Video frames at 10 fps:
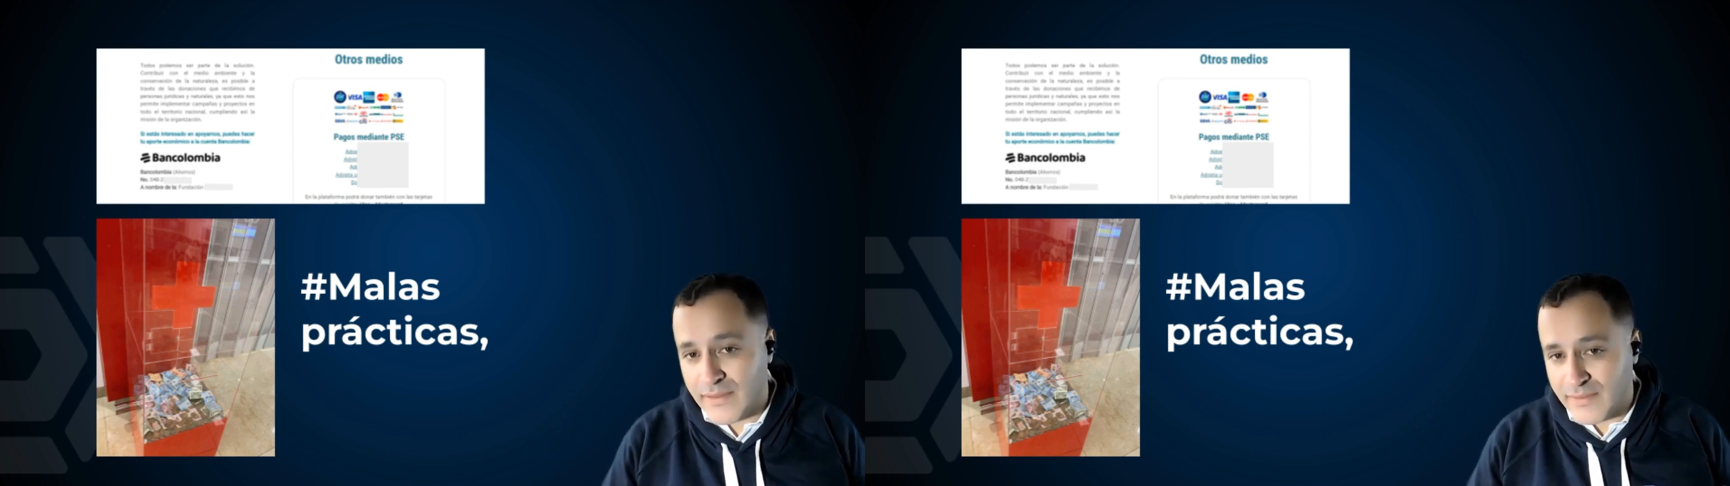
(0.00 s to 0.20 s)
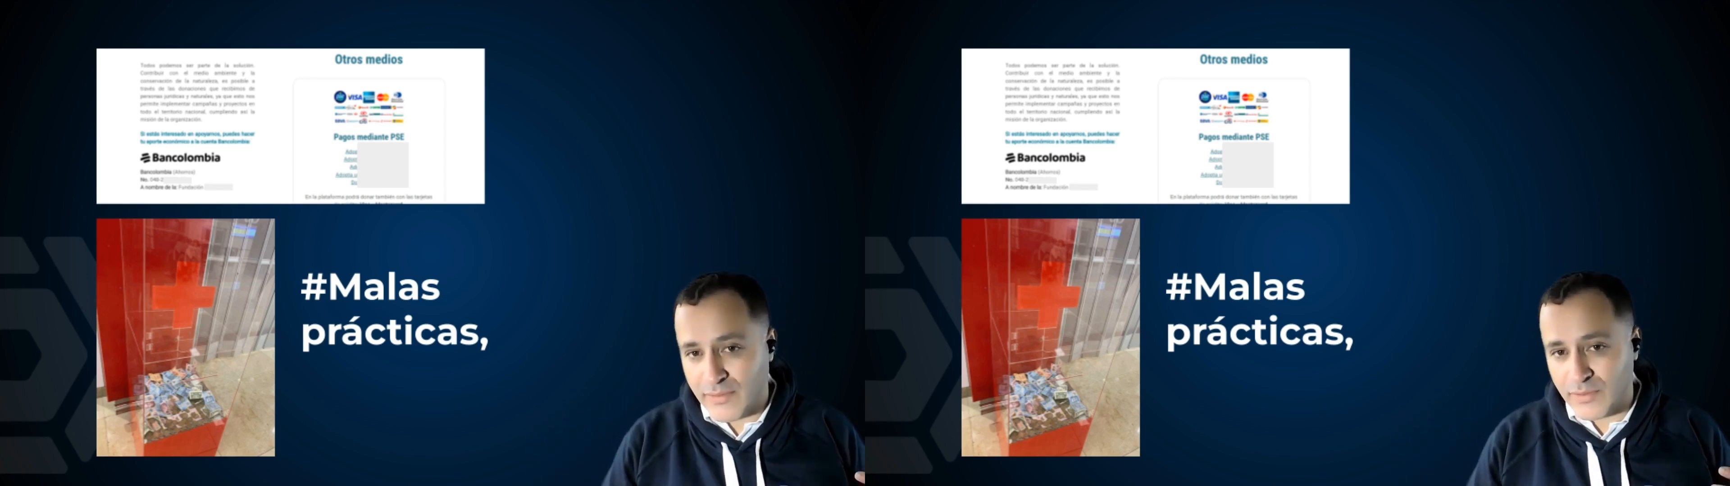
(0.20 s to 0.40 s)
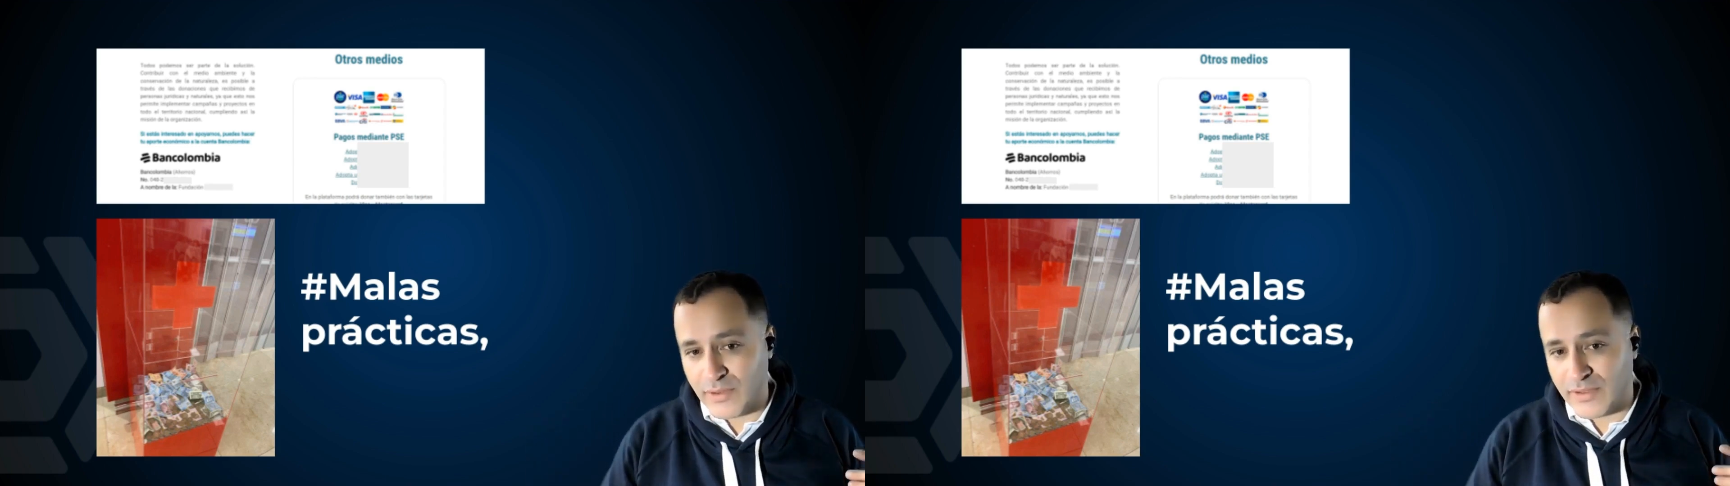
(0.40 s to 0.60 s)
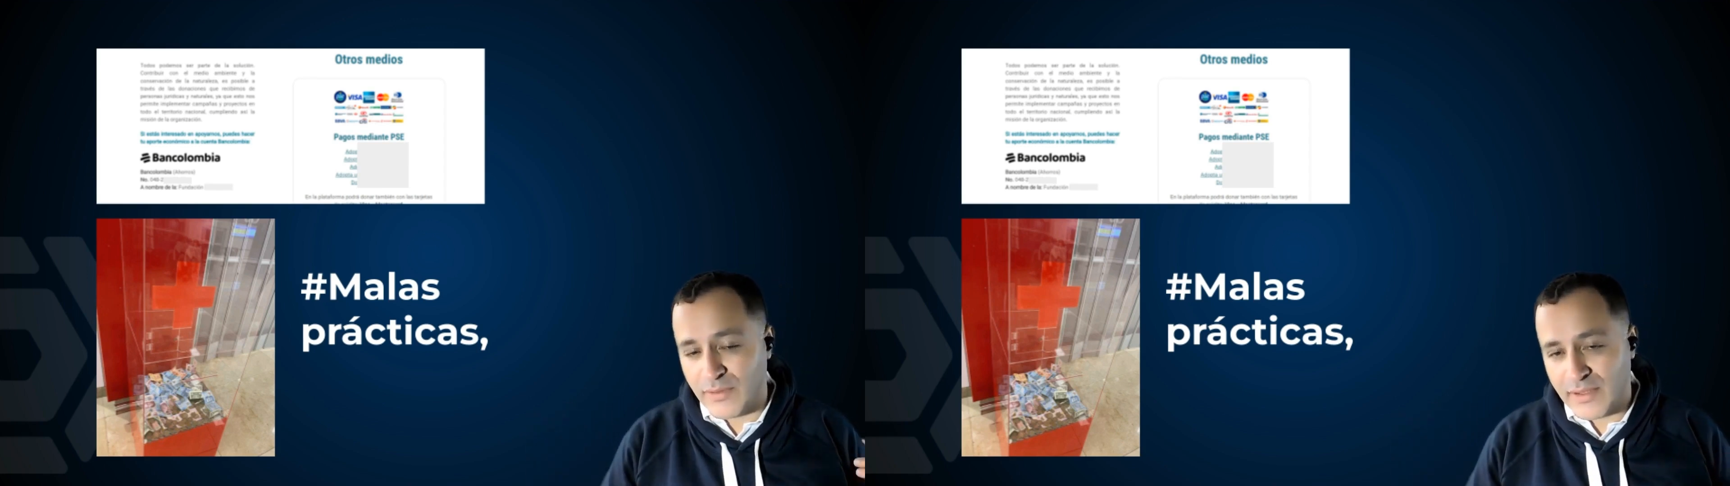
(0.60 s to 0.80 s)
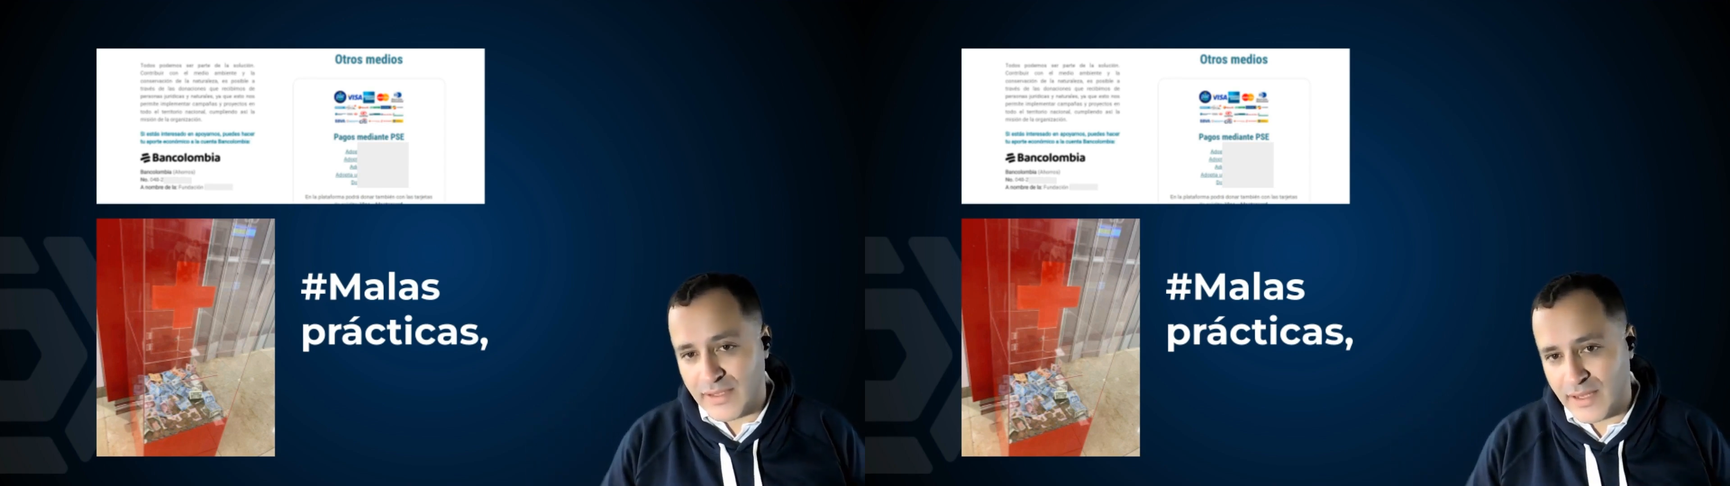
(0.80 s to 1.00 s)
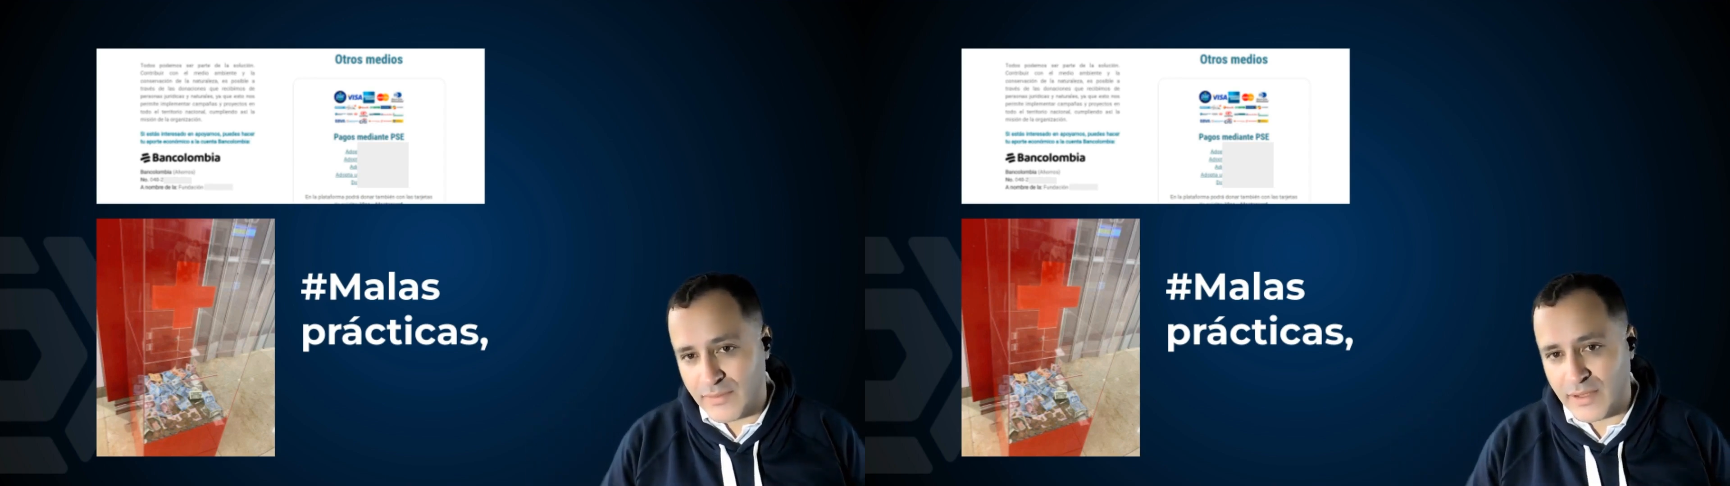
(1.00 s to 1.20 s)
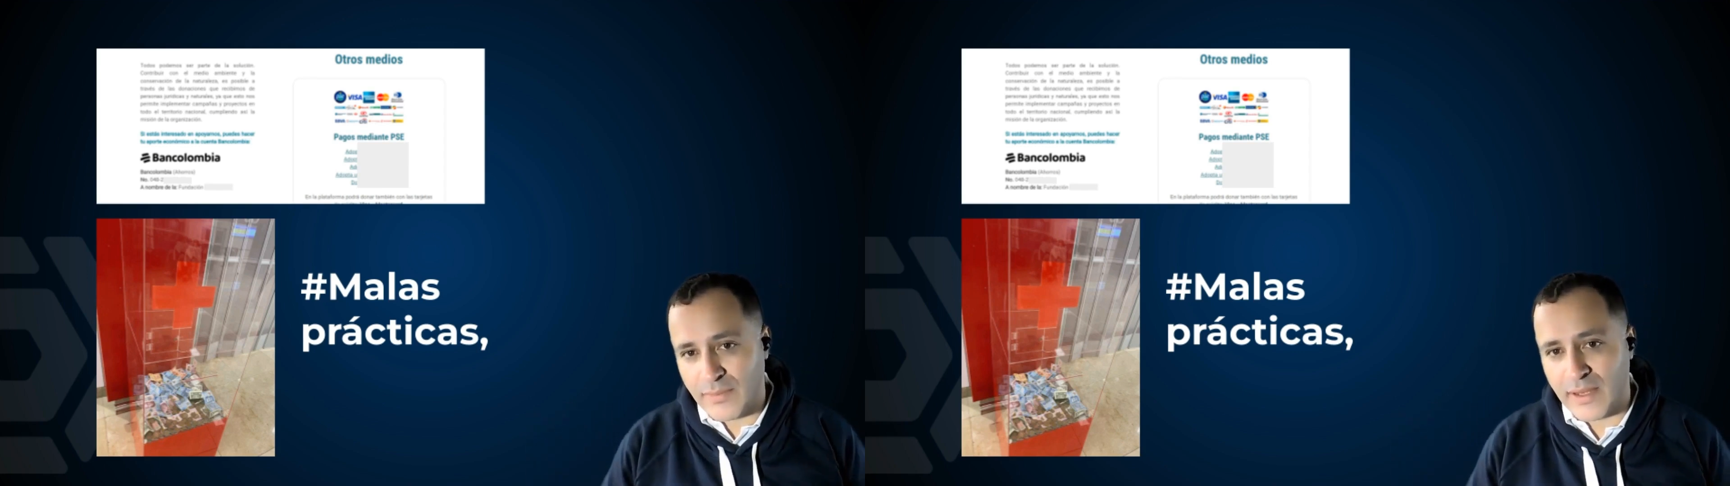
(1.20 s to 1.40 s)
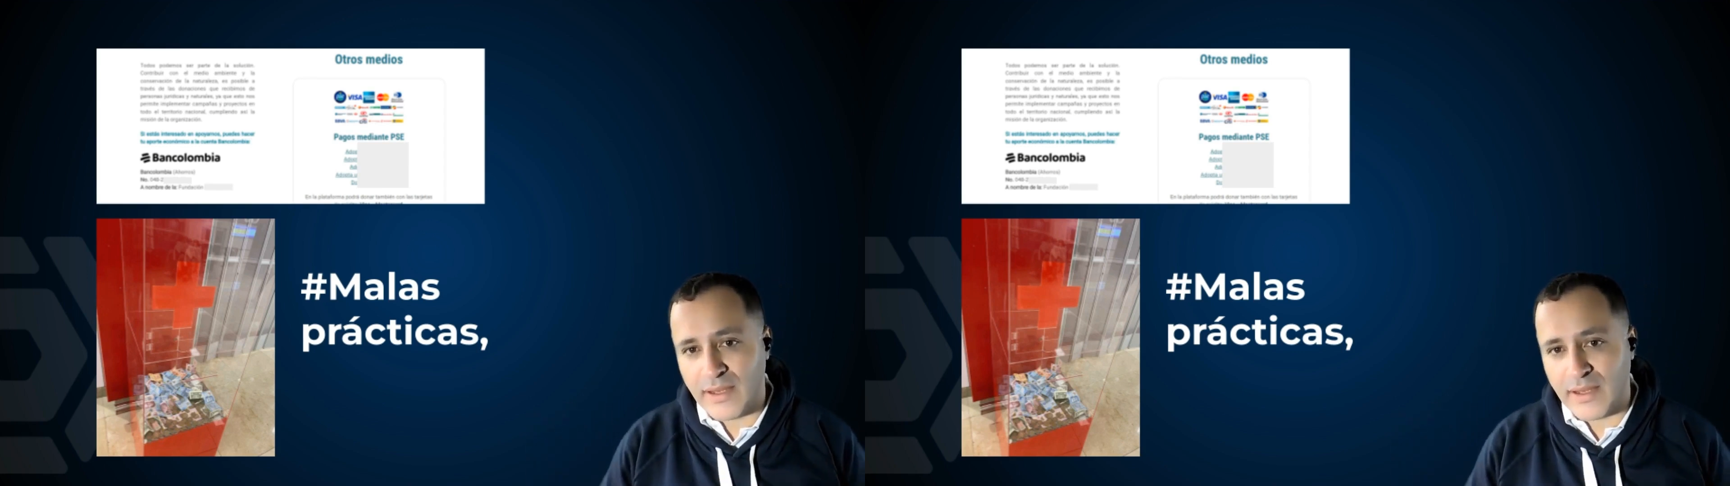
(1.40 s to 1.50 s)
They focus on the state of their bank